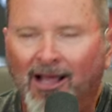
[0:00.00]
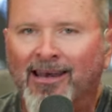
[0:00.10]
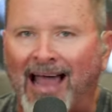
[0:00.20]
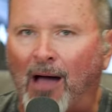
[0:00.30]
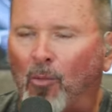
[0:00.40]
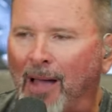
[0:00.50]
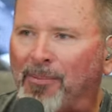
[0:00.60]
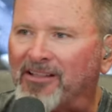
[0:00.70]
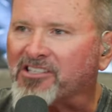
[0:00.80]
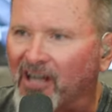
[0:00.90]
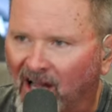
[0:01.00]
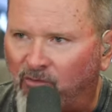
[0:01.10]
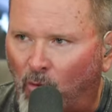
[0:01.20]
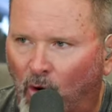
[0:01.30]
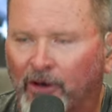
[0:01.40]
not weapons
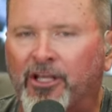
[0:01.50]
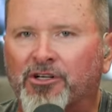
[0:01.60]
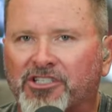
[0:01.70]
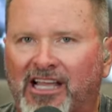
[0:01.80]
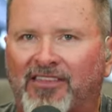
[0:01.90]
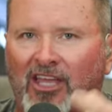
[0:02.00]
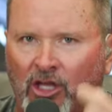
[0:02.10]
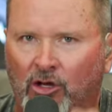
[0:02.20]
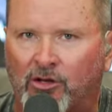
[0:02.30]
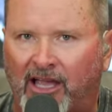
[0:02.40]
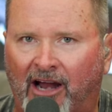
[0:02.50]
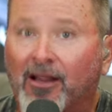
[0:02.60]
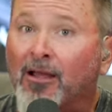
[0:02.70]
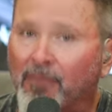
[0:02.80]
of war. You said that you carried.